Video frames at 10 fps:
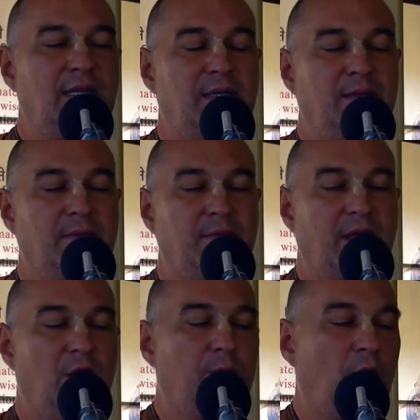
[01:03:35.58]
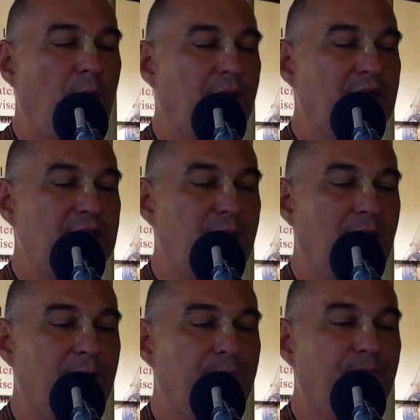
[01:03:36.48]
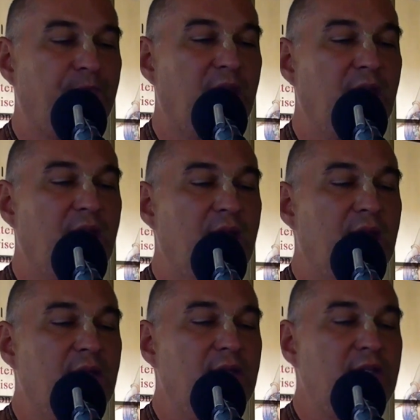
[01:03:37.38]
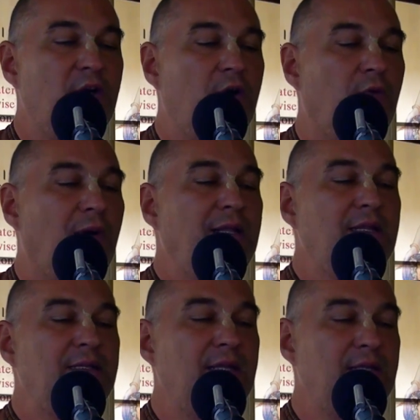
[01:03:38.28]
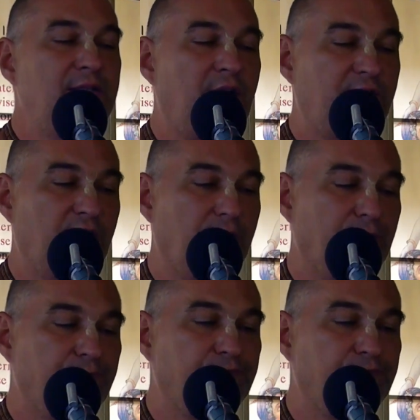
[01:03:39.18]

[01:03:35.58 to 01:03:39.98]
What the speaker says: how Prabhupada explained. So what is the instruction?